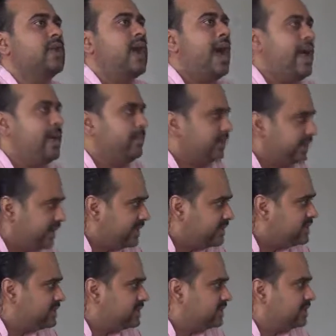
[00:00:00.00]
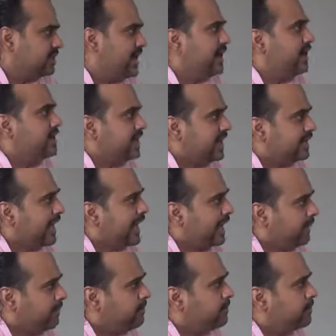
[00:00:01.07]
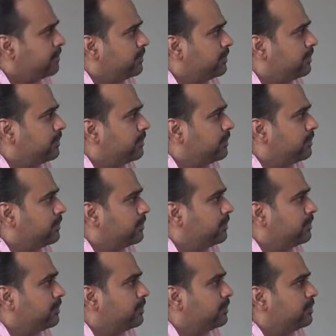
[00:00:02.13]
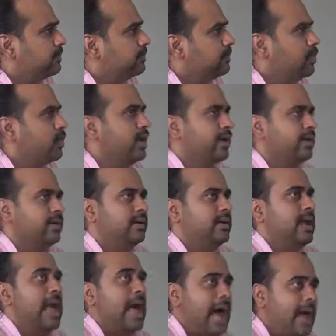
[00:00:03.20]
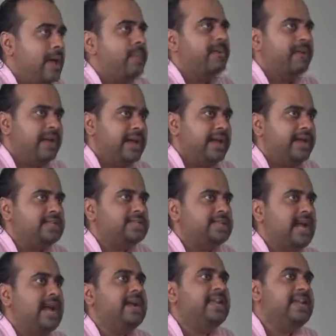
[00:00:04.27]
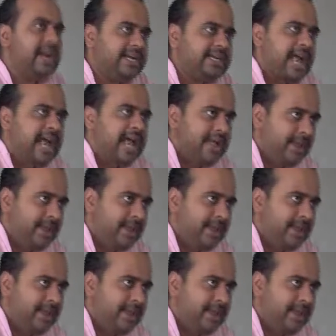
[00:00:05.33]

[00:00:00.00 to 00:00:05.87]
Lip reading: I am rich and yet I am poor. I am rich and yet I